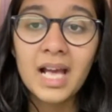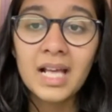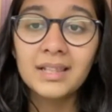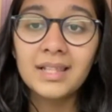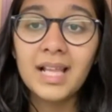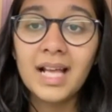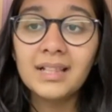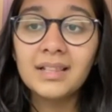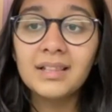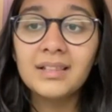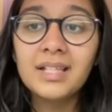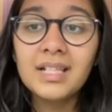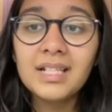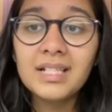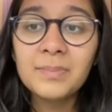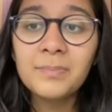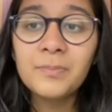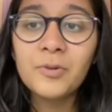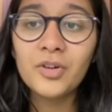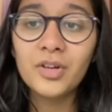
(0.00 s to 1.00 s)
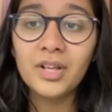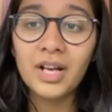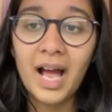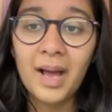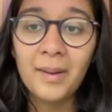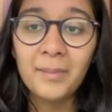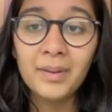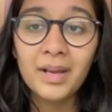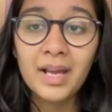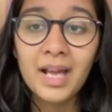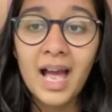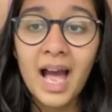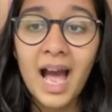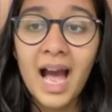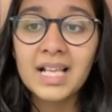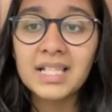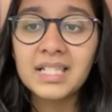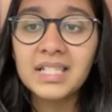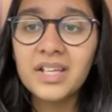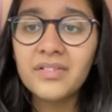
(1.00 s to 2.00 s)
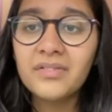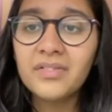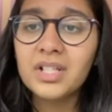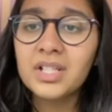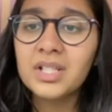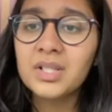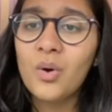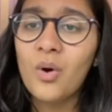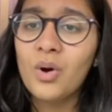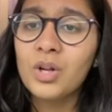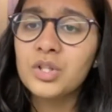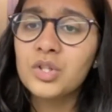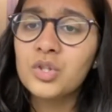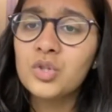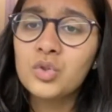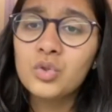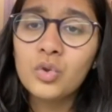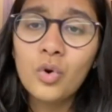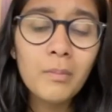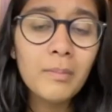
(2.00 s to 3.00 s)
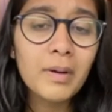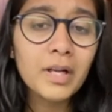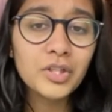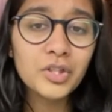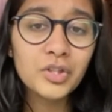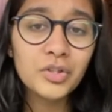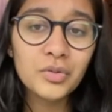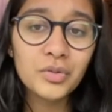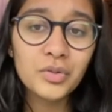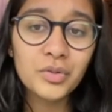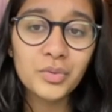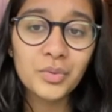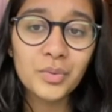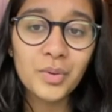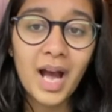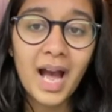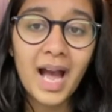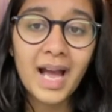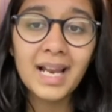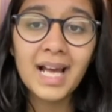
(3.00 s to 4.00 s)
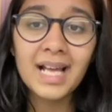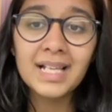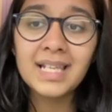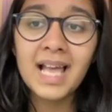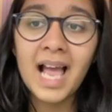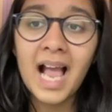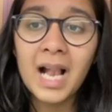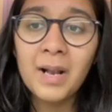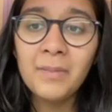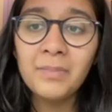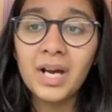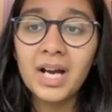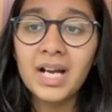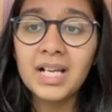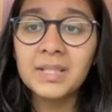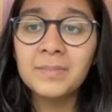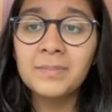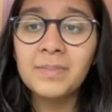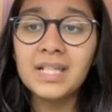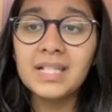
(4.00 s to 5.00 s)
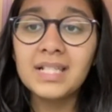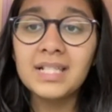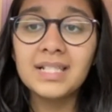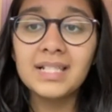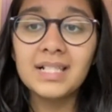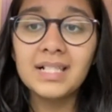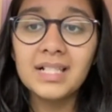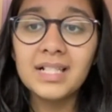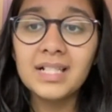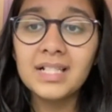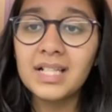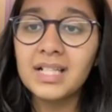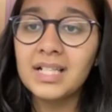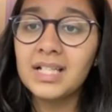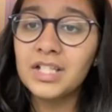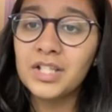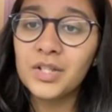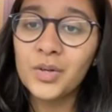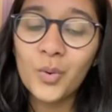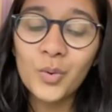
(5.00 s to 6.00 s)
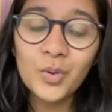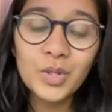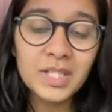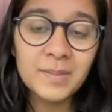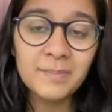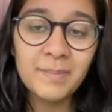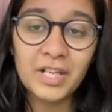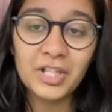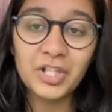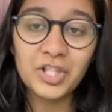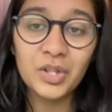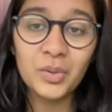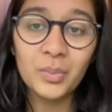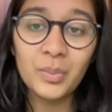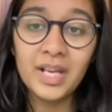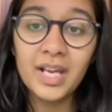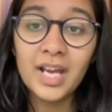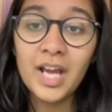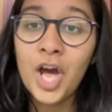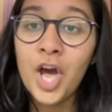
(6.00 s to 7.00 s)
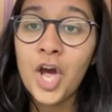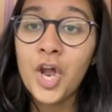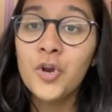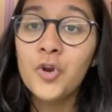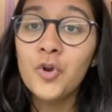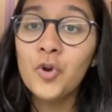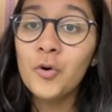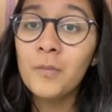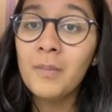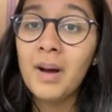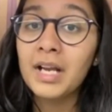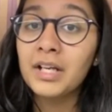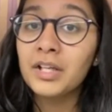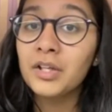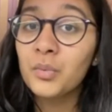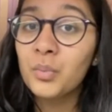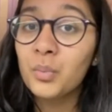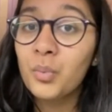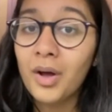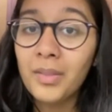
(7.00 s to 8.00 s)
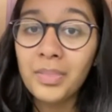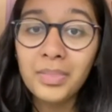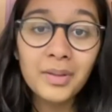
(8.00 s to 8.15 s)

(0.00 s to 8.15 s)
that this program has given us all so much to do and has helped us be resilient in its own special way, no matter what